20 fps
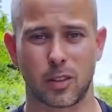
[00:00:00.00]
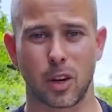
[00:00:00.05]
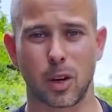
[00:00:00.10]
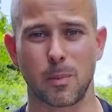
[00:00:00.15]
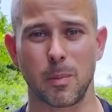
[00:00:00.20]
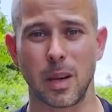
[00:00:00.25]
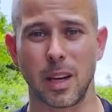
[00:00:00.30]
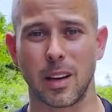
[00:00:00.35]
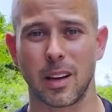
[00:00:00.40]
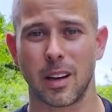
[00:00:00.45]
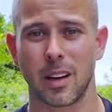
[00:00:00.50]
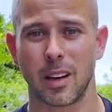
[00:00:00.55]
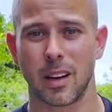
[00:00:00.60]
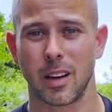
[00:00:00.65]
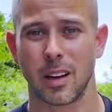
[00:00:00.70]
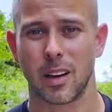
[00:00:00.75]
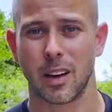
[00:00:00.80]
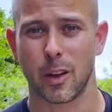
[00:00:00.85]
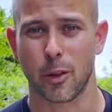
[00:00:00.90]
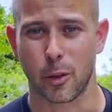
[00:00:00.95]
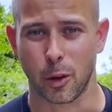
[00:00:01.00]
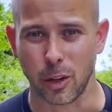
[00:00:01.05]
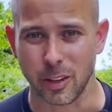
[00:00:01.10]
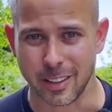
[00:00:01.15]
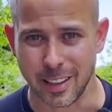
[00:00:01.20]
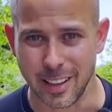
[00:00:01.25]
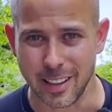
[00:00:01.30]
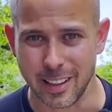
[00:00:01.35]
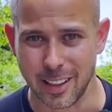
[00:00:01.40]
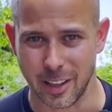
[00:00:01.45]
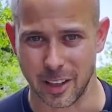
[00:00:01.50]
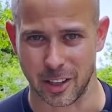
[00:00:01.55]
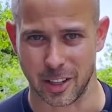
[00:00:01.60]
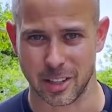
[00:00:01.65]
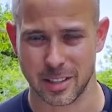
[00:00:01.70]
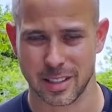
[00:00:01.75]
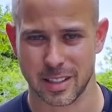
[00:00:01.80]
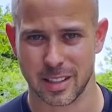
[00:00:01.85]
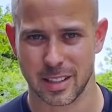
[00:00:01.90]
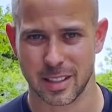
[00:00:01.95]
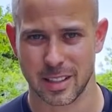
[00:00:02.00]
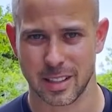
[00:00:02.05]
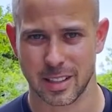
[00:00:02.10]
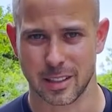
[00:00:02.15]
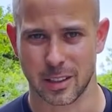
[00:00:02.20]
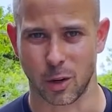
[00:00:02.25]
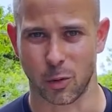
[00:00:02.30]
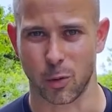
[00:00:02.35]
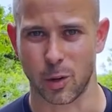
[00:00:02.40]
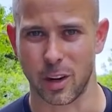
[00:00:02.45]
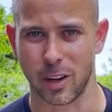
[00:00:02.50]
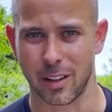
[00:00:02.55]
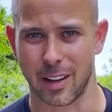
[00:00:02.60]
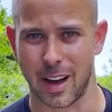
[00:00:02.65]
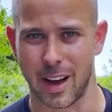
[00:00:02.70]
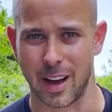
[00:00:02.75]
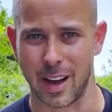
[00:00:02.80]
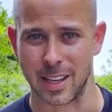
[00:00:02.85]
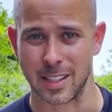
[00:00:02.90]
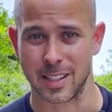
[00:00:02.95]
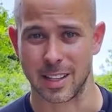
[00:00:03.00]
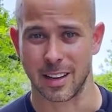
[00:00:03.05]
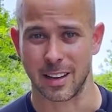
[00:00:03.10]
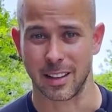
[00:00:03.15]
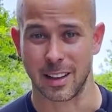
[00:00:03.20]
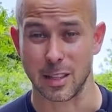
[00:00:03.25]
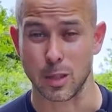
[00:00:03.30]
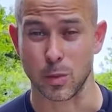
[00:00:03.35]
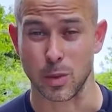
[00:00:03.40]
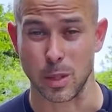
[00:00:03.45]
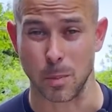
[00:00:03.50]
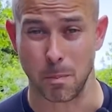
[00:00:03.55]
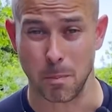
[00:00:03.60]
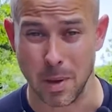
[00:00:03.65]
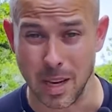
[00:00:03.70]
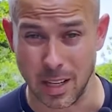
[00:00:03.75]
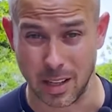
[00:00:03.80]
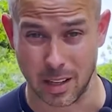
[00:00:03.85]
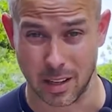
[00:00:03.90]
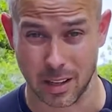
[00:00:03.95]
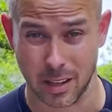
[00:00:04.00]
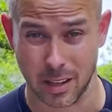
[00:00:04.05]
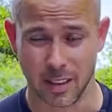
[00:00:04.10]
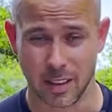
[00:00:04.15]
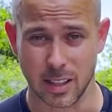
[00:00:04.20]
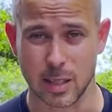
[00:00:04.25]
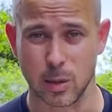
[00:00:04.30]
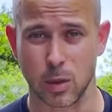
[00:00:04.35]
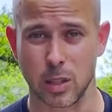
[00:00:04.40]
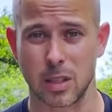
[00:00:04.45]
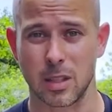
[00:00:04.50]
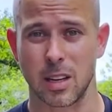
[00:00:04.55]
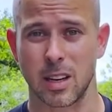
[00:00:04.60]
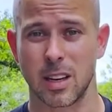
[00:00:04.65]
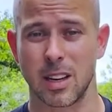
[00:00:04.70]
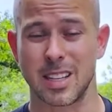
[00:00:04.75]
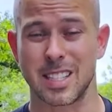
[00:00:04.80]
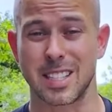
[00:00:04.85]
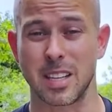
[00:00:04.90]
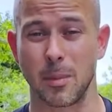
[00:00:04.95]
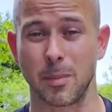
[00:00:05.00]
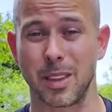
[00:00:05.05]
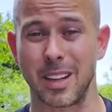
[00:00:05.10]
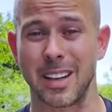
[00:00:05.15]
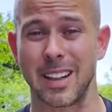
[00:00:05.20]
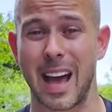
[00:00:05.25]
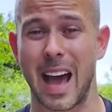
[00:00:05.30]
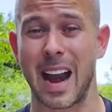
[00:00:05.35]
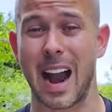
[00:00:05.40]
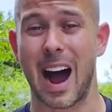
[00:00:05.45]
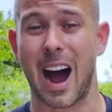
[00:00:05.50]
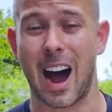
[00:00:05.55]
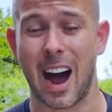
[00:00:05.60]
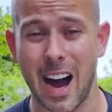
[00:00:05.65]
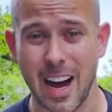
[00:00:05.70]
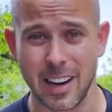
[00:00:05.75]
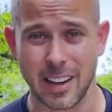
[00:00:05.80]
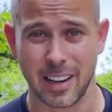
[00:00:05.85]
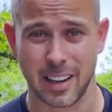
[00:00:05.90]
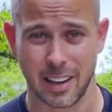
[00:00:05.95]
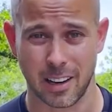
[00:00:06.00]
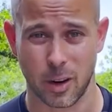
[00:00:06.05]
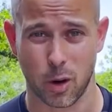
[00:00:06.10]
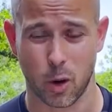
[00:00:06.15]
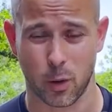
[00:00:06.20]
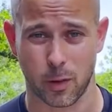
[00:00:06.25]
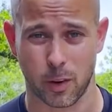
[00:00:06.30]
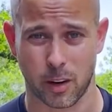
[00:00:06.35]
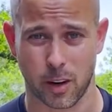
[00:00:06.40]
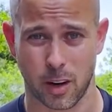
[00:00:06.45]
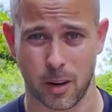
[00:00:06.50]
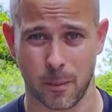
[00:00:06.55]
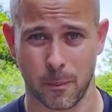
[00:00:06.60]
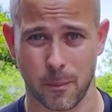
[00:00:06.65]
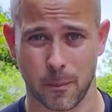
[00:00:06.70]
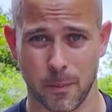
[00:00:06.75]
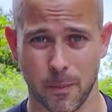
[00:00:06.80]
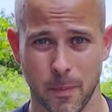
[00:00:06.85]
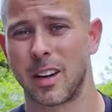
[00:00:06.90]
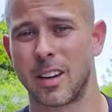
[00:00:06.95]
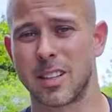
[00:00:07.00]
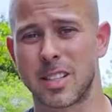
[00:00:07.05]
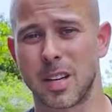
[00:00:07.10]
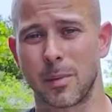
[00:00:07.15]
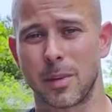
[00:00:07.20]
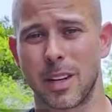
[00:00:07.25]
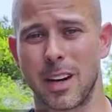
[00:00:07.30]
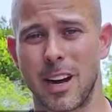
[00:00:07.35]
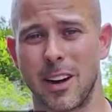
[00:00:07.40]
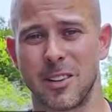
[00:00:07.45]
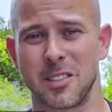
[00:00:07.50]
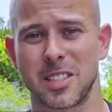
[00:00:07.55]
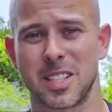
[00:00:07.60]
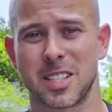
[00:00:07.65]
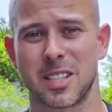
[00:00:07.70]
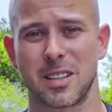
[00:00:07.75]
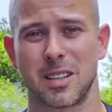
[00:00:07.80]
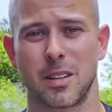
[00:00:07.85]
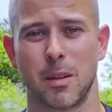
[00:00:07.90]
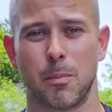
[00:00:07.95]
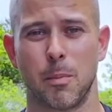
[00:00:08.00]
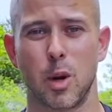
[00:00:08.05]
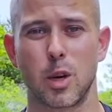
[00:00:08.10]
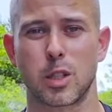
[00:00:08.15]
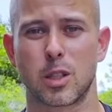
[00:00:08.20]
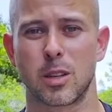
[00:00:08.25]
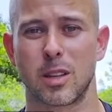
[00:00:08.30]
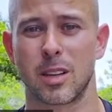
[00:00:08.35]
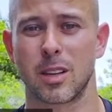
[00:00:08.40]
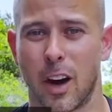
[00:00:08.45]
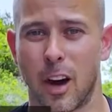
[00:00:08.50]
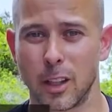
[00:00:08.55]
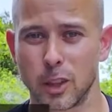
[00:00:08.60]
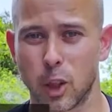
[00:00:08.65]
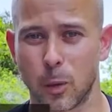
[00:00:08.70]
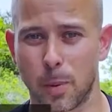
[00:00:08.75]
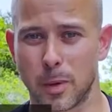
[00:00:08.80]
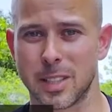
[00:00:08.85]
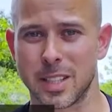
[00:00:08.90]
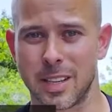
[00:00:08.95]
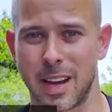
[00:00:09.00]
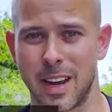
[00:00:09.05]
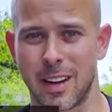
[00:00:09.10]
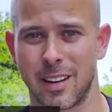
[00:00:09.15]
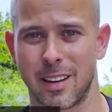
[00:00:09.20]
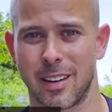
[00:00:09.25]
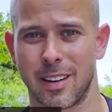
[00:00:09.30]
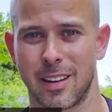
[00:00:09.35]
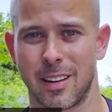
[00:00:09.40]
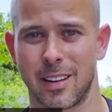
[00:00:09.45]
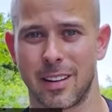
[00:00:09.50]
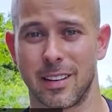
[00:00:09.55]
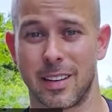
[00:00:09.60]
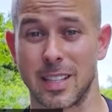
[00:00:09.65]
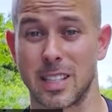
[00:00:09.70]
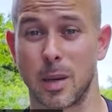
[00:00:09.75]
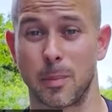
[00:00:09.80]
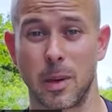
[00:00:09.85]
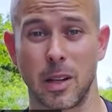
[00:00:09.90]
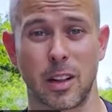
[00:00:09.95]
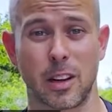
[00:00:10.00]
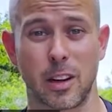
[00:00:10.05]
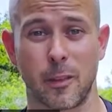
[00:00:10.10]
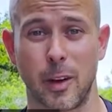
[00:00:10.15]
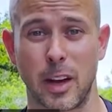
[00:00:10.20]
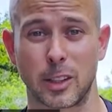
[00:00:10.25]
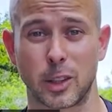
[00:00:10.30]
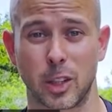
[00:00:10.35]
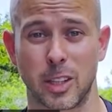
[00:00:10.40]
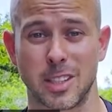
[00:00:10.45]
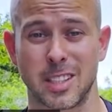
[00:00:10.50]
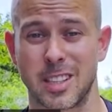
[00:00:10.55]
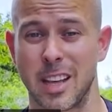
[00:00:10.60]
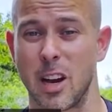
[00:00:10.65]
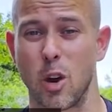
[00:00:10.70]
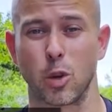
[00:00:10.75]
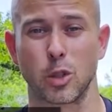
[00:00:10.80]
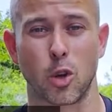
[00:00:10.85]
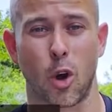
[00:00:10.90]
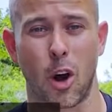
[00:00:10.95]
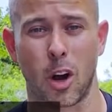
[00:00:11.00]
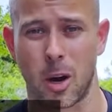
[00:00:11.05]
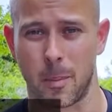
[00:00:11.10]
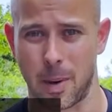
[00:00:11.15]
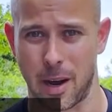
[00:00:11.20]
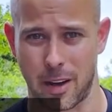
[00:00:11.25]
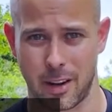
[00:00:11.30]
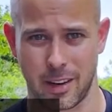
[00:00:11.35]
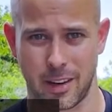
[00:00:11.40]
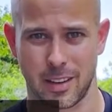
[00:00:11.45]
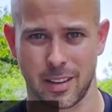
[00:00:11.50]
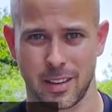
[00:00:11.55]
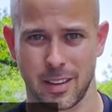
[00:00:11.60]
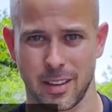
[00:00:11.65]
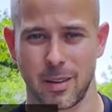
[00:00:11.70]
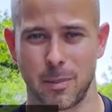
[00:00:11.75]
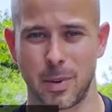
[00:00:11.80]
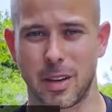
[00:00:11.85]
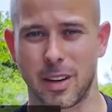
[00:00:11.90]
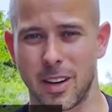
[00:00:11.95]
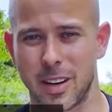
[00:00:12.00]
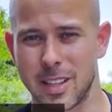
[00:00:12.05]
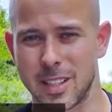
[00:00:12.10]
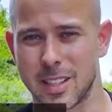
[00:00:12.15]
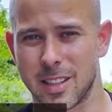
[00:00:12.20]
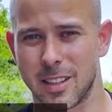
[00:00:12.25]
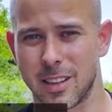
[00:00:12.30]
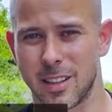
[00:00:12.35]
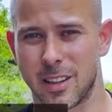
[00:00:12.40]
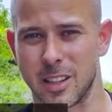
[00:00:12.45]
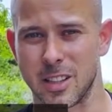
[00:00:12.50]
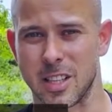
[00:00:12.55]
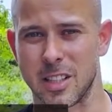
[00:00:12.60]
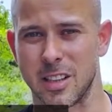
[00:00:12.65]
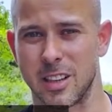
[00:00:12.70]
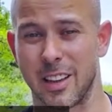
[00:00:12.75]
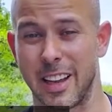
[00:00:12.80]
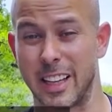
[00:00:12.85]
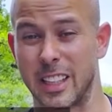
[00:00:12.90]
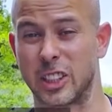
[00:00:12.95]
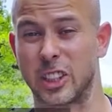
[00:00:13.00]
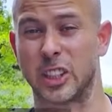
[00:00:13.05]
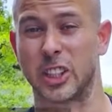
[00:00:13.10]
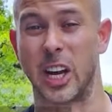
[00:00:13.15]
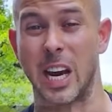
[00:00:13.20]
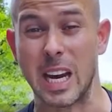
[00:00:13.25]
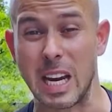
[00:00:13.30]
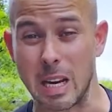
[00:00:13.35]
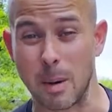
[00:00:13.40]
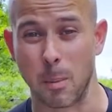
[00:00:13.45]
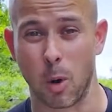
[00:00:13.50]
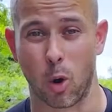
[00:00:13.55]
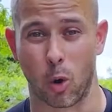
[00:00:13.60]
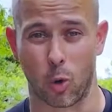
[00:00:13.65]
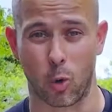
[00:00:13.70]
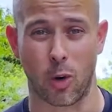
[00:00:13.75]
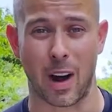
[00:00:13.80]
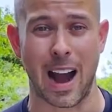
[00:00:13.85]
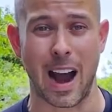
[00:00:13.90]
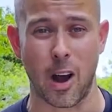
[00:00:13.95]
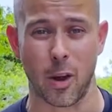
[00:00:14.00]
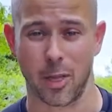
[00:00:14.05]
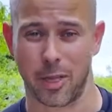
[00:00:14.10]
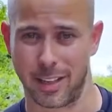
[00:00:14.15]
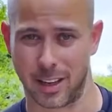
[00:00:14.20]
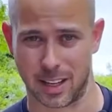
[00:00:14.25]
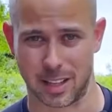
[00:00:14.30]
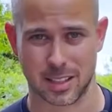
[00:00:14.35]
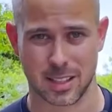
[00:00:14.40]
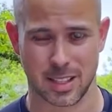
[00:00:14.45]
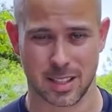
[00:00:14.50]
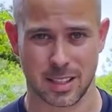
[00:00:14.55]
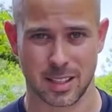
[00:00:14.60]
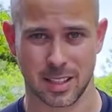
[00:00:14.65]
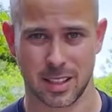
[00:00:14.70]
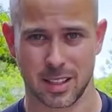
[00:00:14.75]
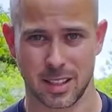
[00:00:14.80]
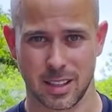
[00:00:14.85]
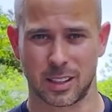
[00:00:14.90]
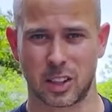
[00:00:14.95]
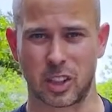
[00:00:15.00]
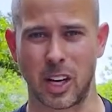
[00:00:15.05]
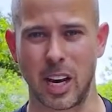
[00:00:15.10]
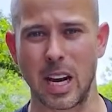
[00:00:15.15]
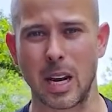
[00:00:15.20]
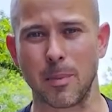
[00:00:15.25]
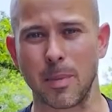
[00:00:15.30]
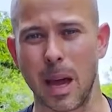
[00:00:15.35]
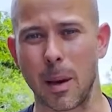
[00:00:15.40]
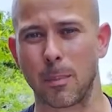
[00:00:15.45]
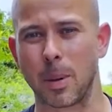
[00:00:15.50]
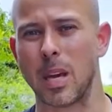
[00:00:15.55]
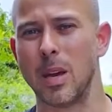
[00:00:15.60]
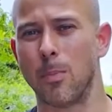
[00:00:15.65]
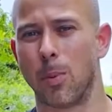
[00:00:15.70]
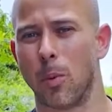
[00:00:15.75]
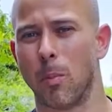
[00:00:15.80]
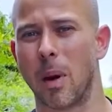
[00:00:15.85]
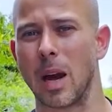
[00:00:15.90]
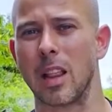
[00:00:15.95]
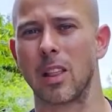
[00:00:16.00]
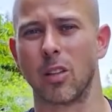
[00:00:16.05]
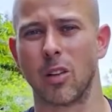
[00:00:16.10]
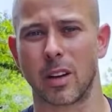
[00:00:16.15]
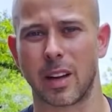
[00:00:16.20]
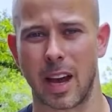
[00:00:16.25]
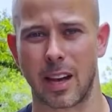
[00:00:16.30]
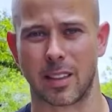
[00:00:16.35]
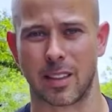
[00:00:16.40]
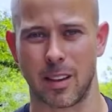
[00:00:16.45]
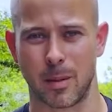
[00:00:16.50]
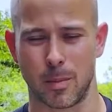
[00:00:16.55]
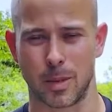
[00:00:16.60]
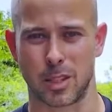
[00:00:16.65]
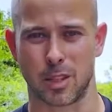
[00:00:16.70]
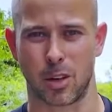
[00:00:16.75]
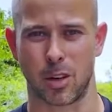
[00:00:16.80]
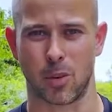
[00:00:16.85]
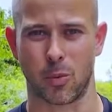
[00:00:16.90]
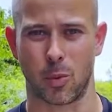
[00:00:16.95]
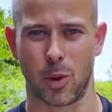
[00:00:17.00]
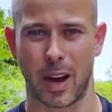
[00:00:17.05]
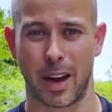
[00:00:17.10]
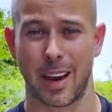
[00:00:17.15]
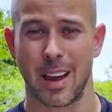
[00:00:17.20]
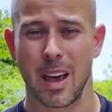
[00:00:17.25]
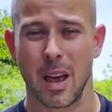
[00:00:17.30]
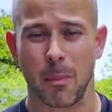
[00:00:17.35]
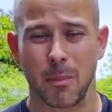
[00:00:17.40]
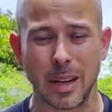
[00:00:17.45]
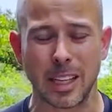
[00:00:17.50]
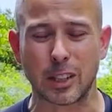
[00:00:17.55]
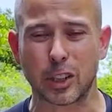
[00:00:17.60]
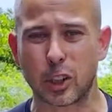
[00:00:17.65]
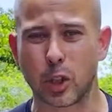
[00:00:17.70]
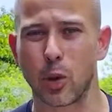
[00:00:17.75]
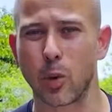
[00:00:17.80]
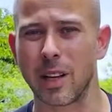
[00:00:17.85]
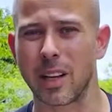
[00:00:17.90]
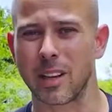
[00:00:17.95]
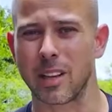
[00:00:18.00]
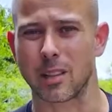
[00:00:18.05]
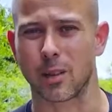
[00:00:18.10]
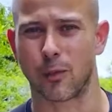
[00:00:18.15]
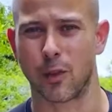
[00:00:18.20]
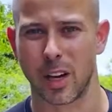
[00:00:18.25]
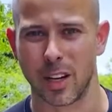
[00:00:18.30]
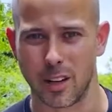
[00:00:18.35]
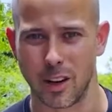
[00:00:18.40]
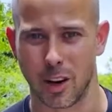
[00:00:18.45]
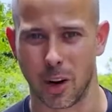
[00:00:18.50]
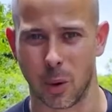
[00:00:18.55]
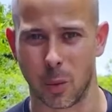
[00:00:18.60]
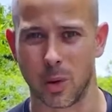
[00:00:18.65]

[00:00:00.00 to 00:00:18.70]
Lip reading: took me 13 years to realize this was me. This was something that I needed to overcome. Here's something else. Most 100% disability veterans, they don't talk about it because there's like shame around this. Shame that people might look at them a certain way. Me shooting this video